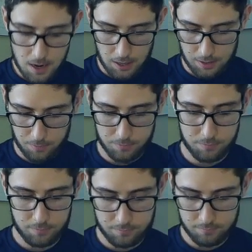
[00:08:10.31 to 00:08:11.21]

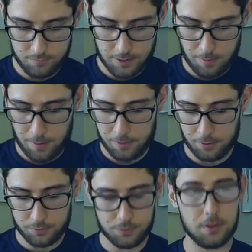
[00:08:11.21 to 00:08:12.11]
in my opinion,
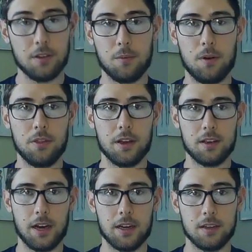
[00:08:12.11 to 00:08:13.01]
was really the one that
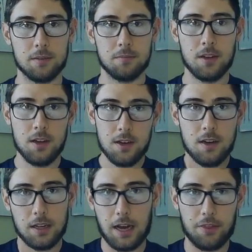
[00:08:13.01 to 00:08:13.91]
kind of
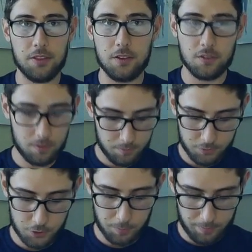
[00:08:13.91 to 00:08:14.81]
got these
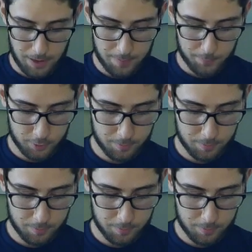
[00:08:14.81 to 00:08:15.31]
super popular.